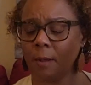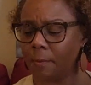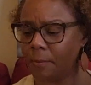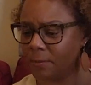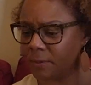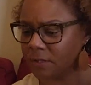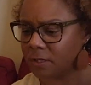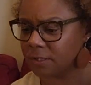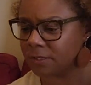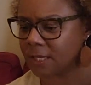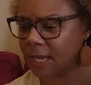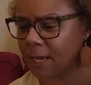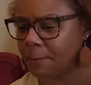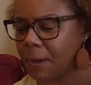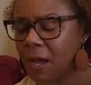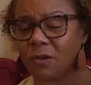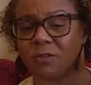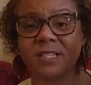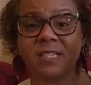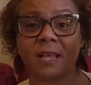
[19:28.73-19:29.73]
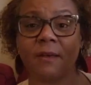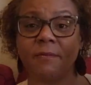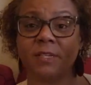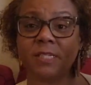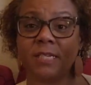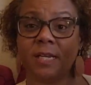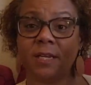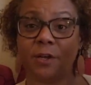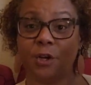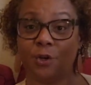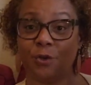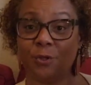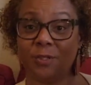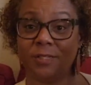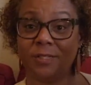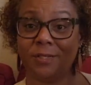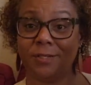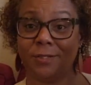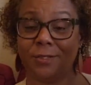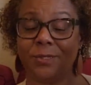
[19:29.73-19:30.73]
Looks like about 1,700
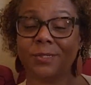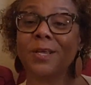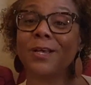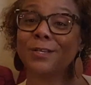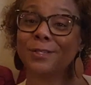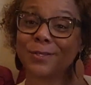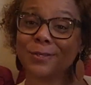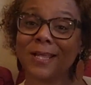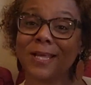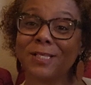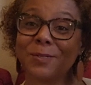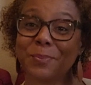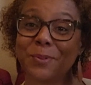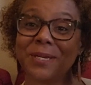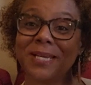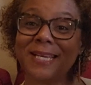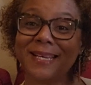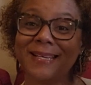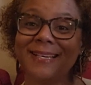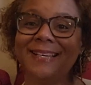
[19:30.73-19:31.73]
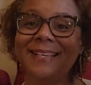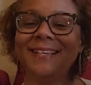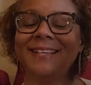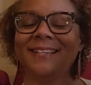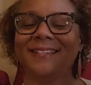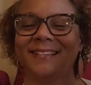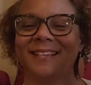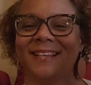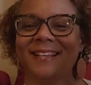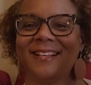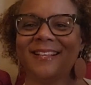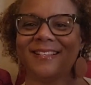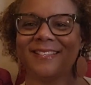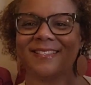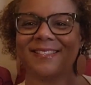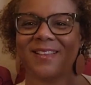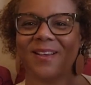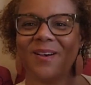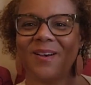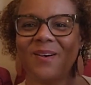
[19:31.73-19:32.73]
stitches. So that's pretty good.
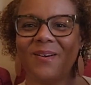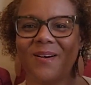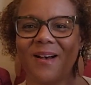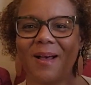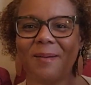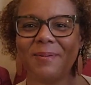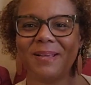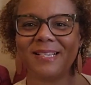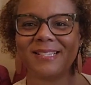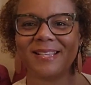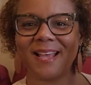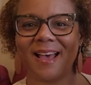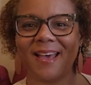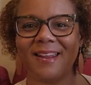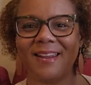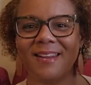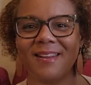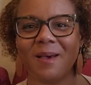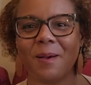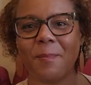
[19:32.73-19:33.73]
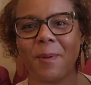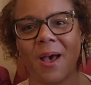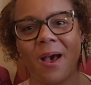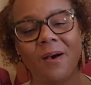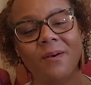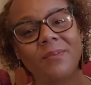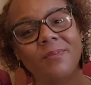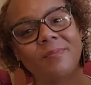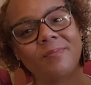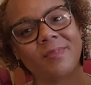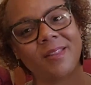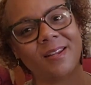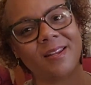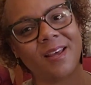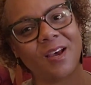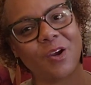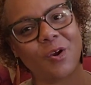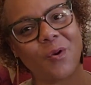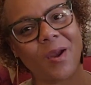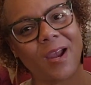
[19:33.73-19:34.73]
So I'm excited about the
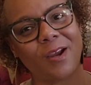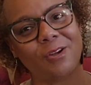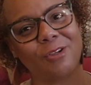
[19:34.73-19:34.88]
Nutcracker